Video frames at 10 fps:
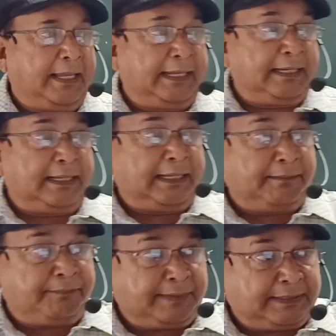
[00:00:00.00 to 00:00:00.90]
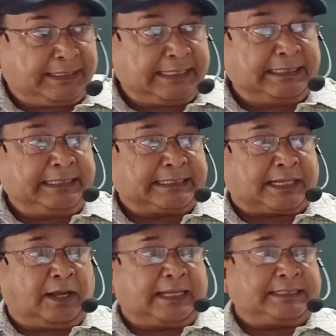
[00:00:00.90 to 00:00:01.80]
In this
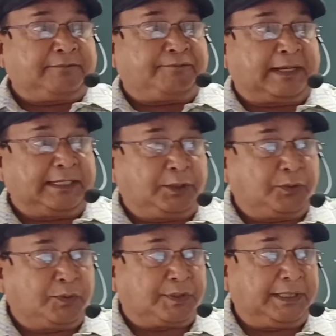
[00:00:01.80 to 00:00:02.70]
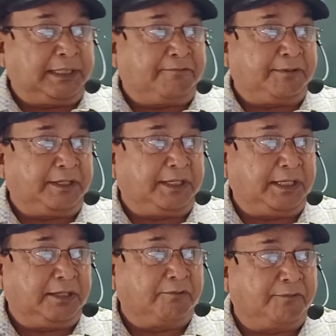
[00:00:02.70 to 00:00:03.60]
class, if I use if
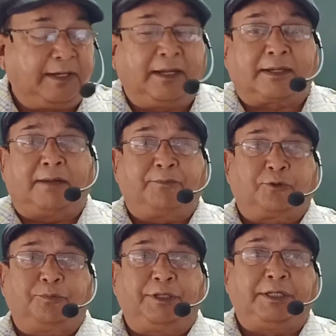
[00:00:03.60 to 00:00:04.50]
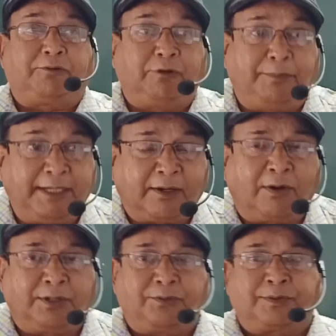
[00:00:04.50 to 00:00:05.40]
he will come to me, it will be
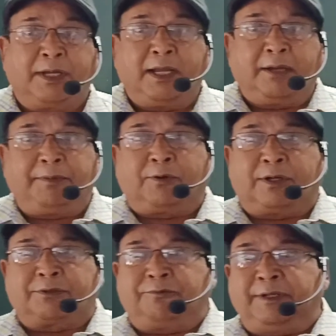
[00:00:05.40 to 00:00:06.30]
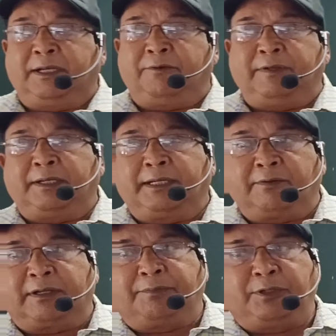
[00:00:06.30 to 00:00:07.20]
wrong use because will
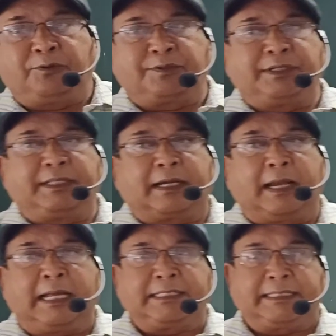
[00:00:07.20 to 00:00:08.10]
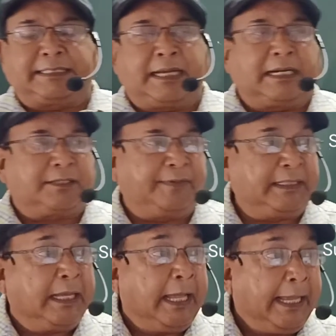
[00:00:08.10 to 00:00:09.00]
never be used in the class. It starts
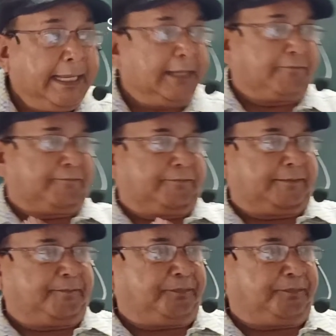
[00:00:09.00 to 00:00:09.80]
with if.